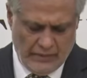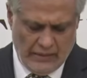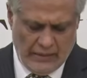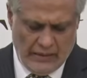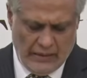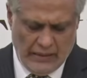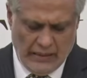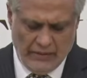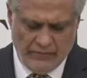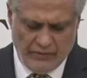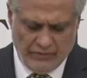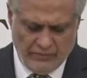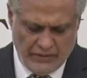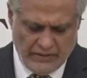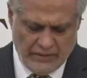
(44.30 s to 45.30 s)
I have
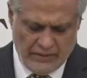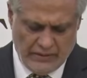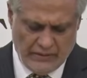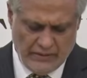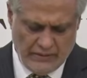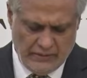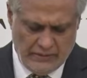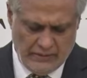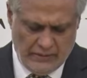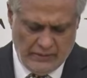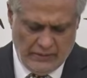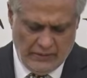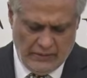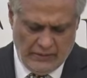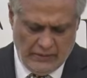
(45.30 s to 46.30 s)
invited
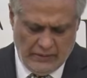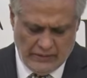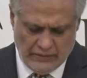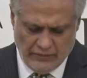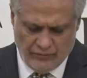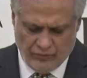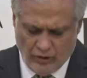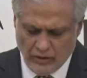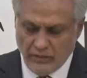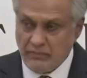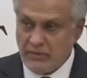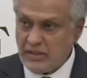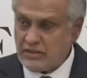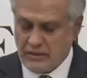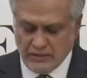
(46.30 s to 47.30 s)
the Foreign
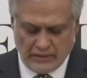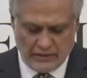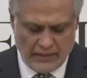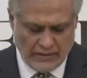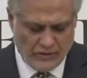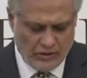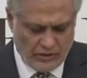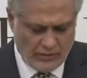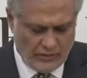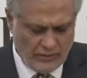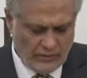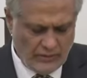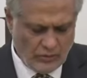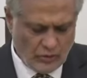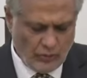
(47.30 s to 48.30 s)
Minister's
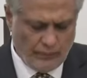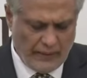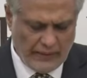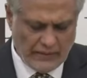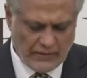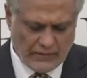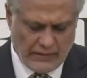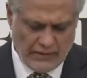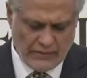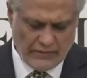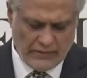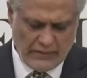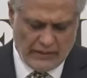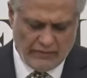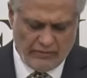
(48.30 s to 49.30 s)
attention to Pakistan's
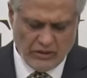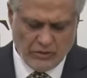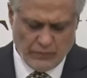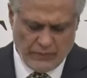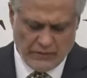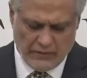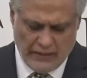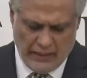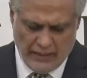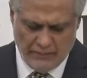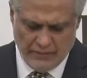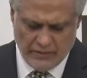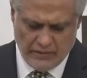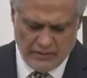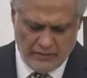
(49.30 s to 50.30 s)
investment
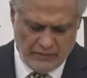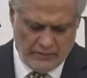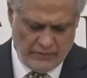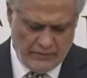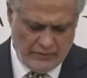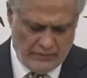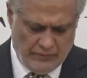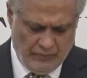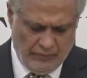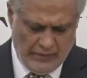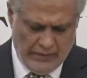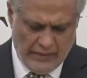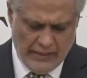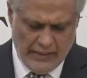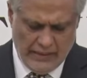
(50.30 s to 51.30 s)
climate
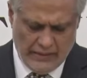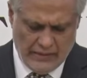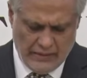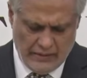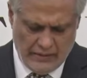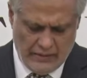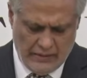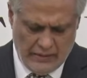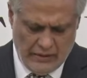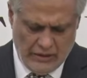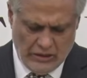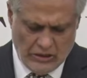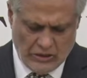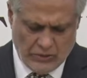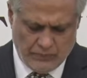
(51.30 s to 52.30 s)
and
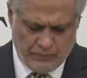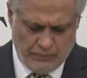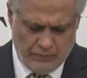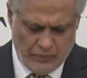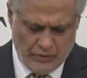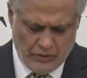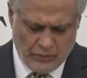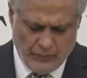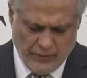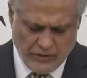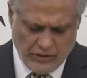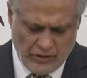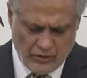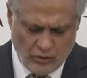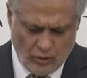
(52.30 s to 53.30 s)

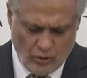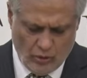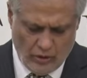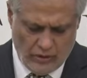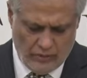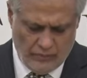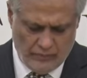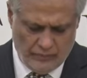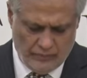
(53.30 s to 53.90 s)
special role